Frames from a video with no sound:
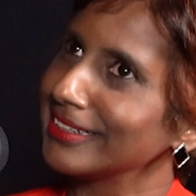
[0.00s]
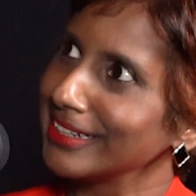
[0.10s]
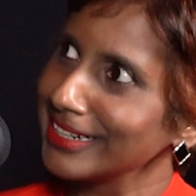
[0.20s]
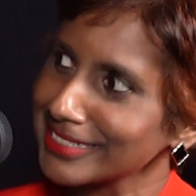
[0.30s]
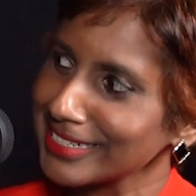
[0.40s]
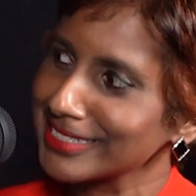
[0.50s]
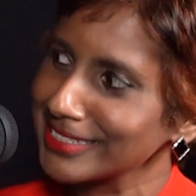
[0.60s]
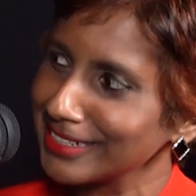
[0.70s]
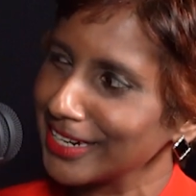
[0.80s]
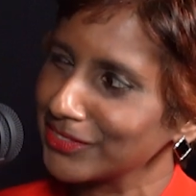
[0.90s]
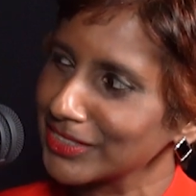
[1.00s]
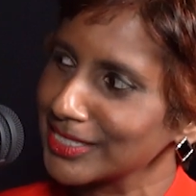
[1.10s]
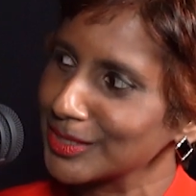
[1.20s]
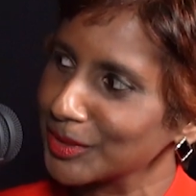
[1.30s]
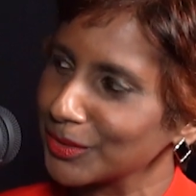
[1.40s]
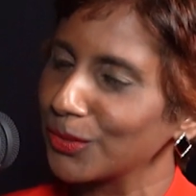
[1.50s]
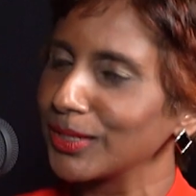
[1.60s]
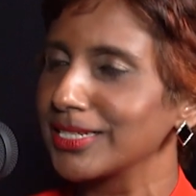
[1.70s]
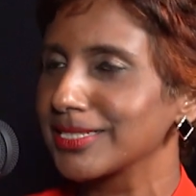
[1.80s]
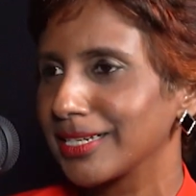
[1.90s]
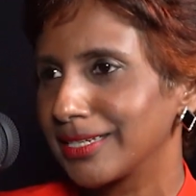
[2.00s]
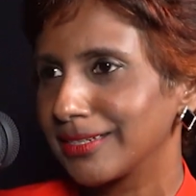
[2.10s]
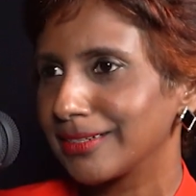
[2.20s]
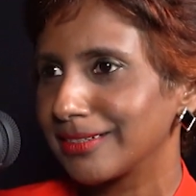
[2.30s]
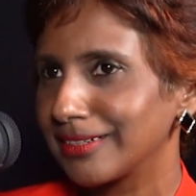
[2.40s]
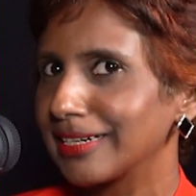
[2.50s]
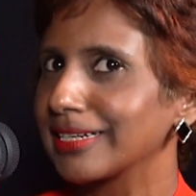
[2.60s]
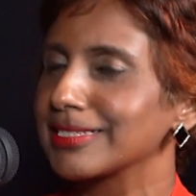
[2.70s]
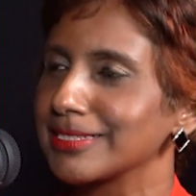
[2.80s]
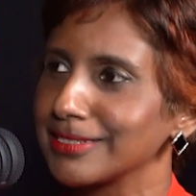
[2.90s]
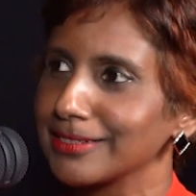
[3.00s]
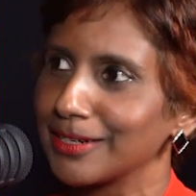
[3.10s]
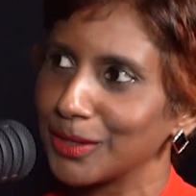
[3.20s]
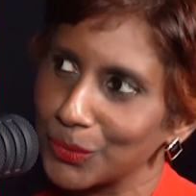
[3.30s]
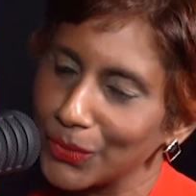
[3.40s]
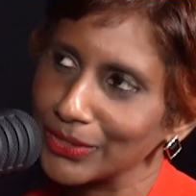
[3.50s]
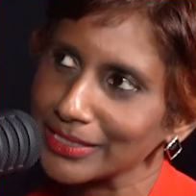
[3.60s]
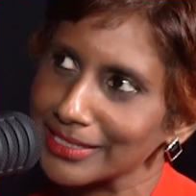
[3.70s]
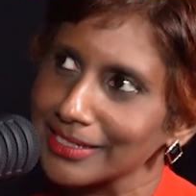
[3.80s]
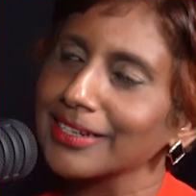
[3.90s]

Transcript: yes, I see her advertisement. Oh, yes, I hear her and I see her awards.